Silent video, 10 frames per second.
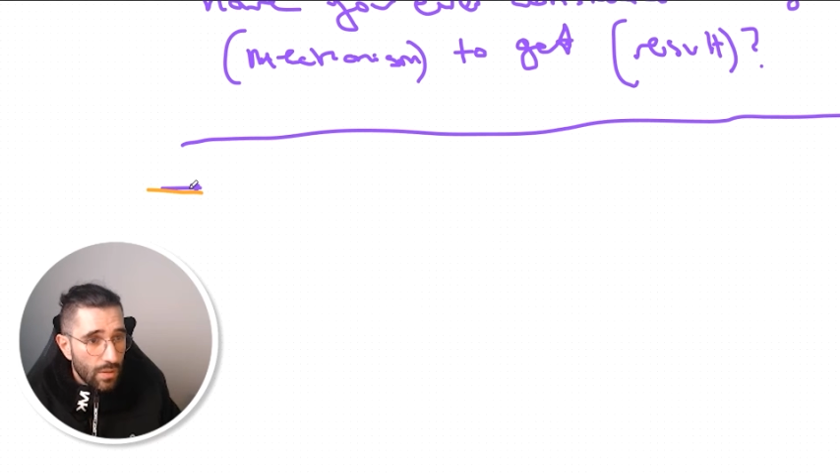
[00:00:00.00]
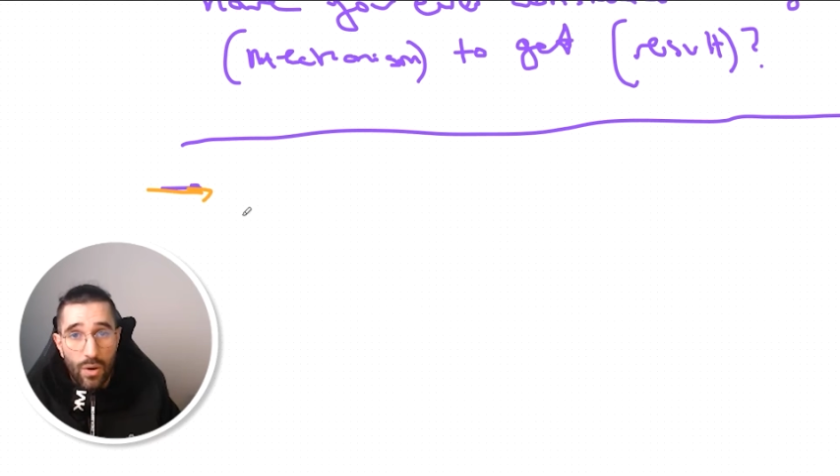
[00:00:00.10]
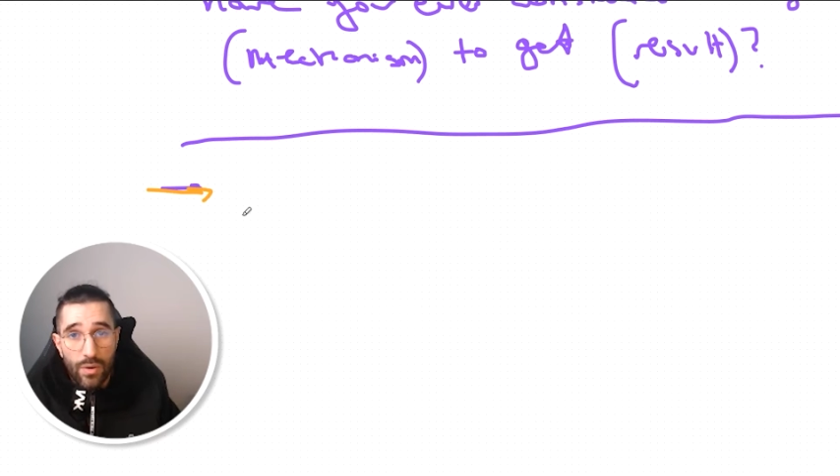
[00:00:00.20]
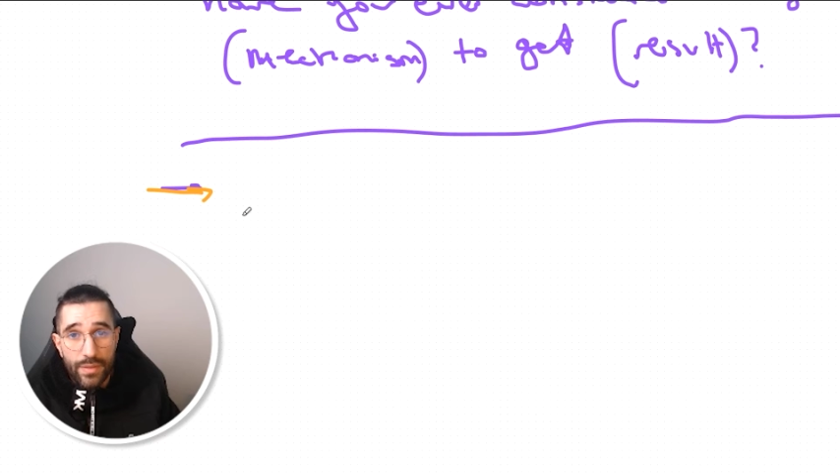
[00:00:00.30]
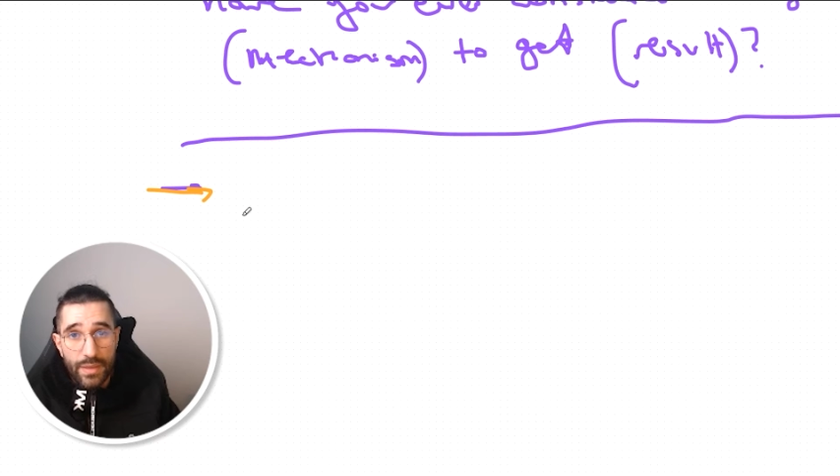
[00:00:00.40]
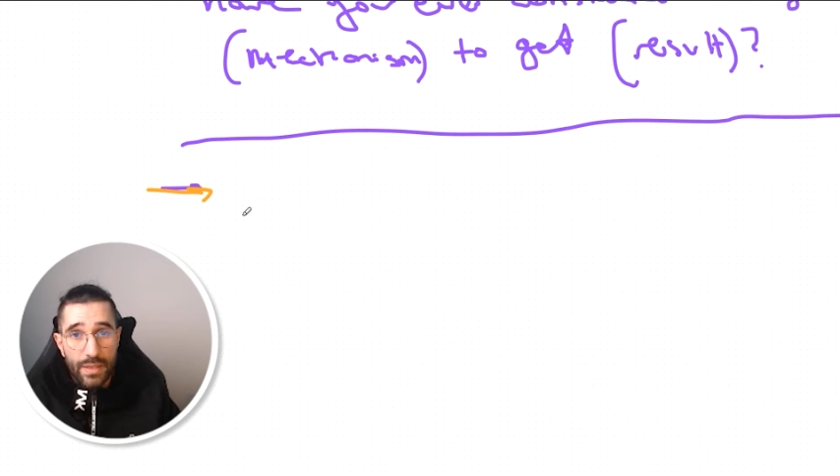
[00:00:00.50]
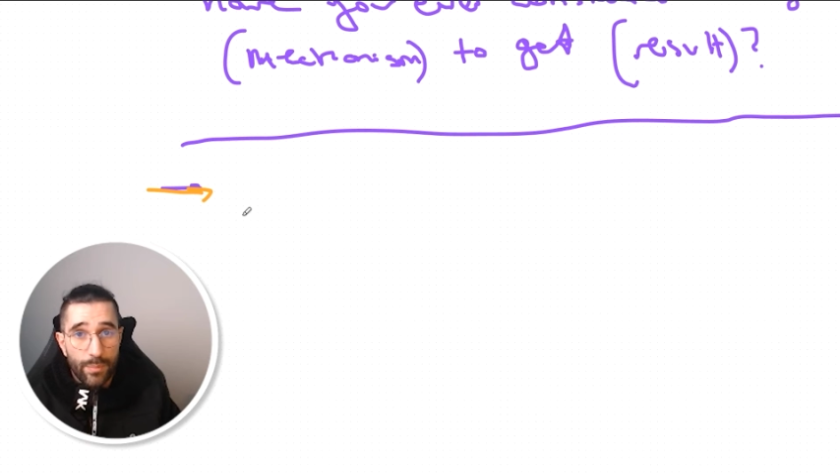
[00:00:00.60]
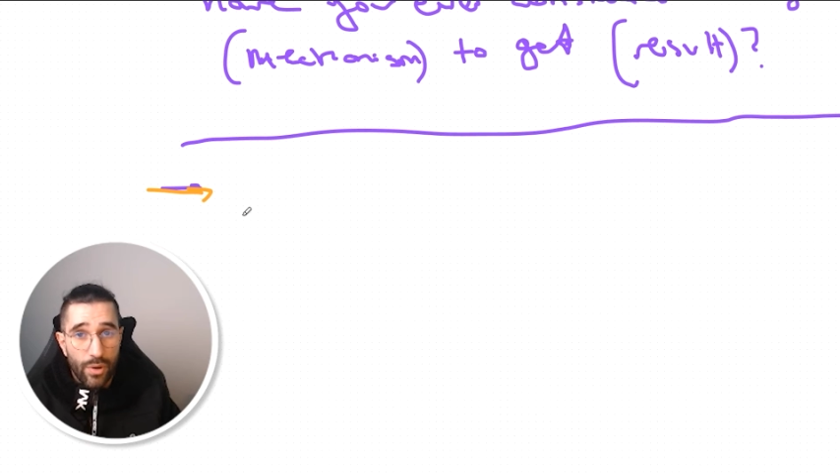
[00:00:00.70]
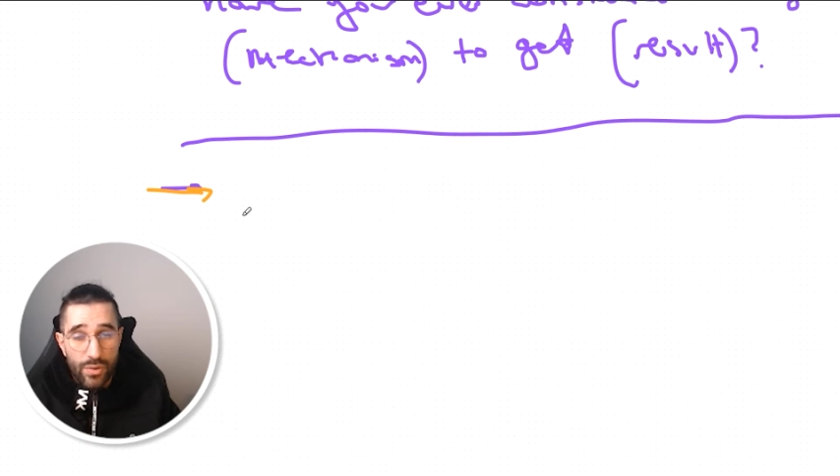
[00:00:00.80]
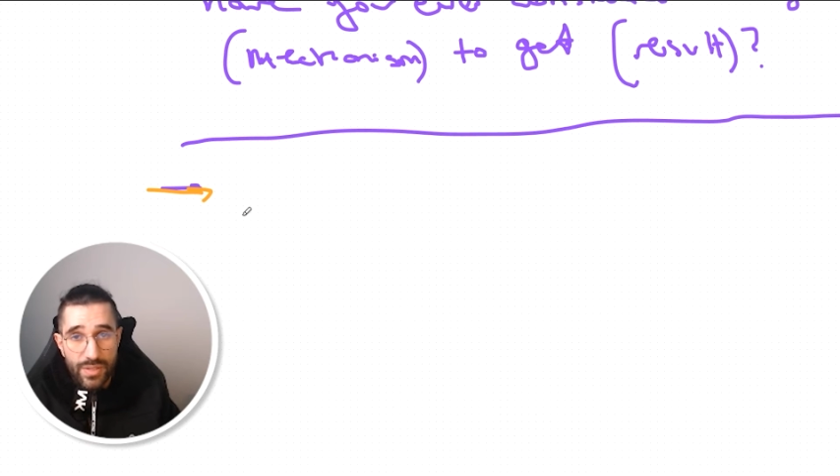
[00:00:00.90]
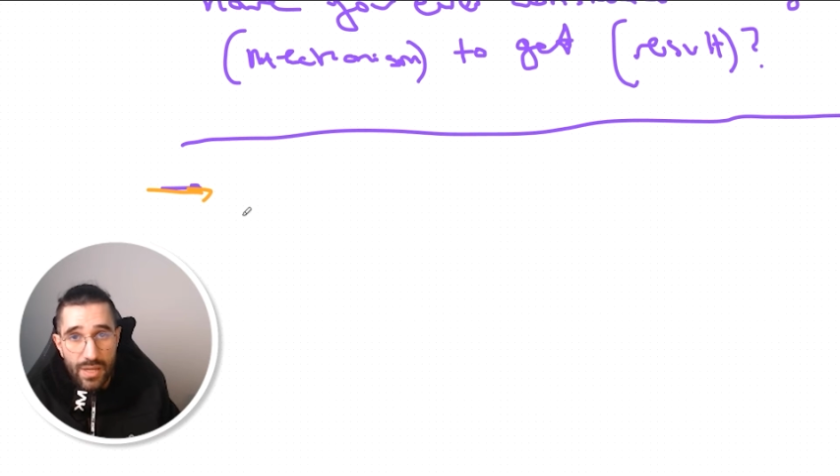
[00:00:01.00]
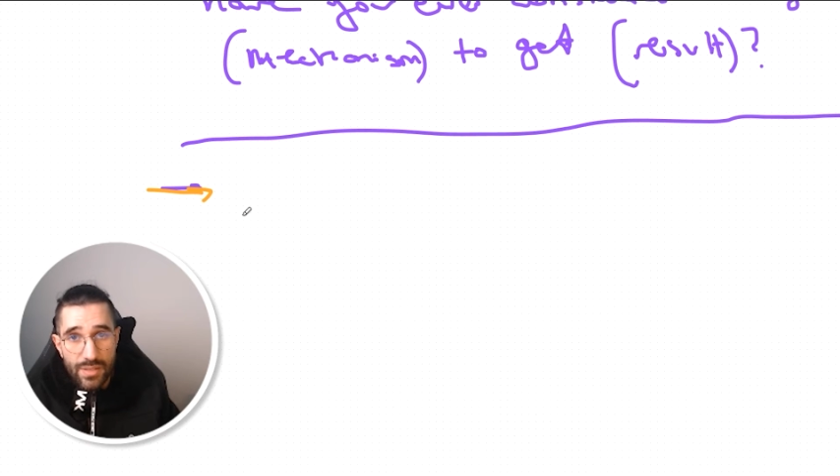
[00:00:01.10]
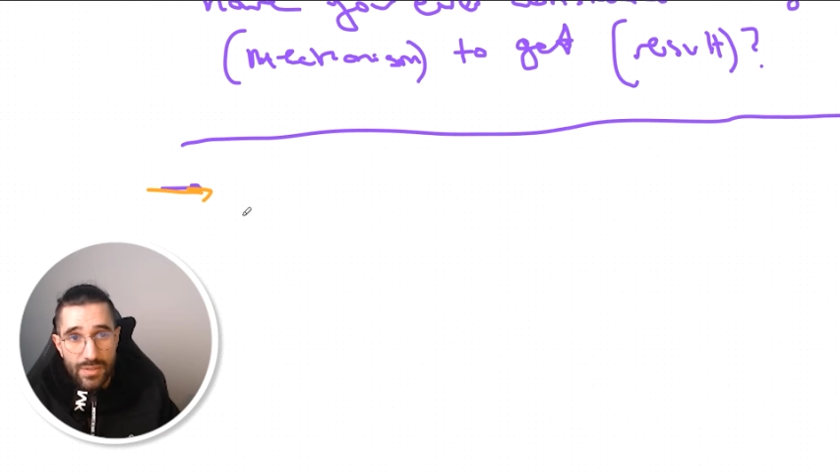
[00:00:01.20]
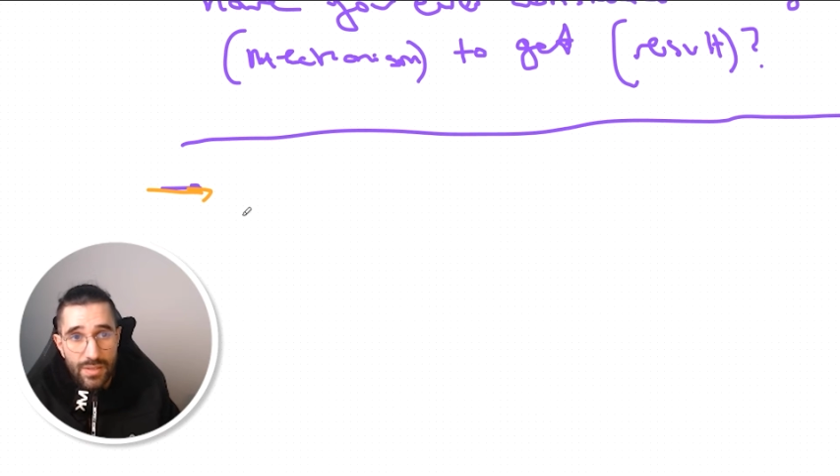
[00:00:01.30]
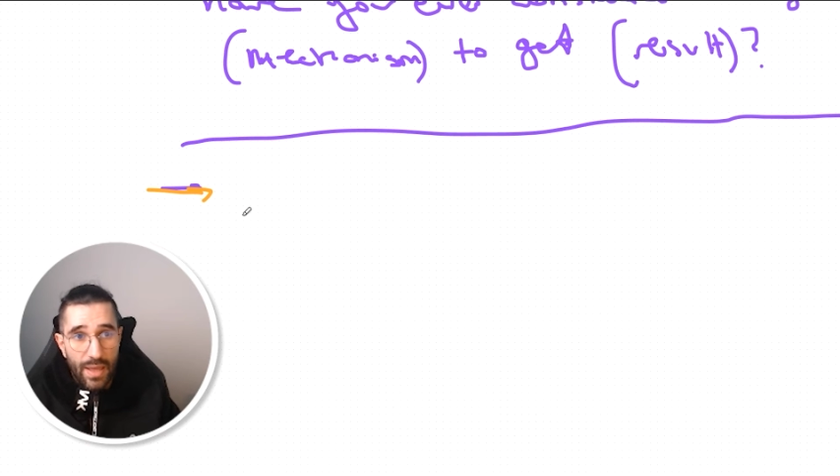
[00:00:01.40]
about the
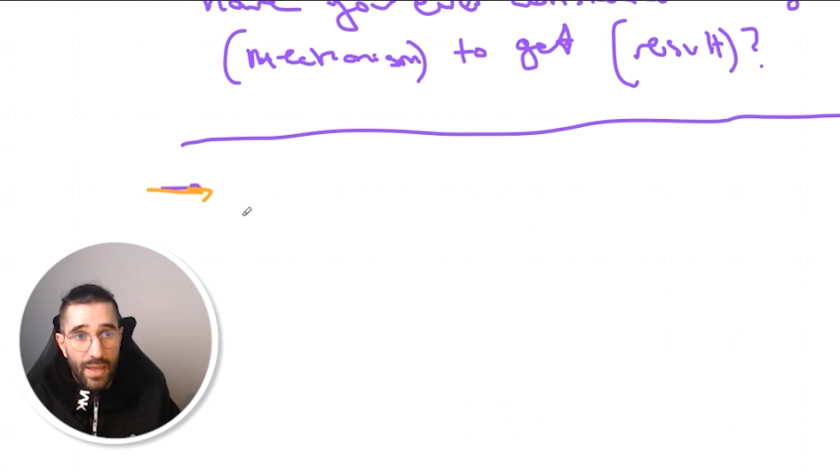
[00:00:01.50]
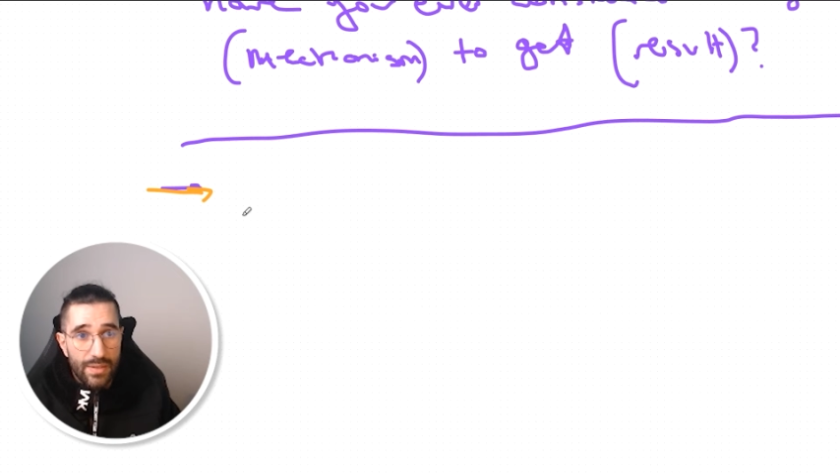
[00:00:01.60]
process,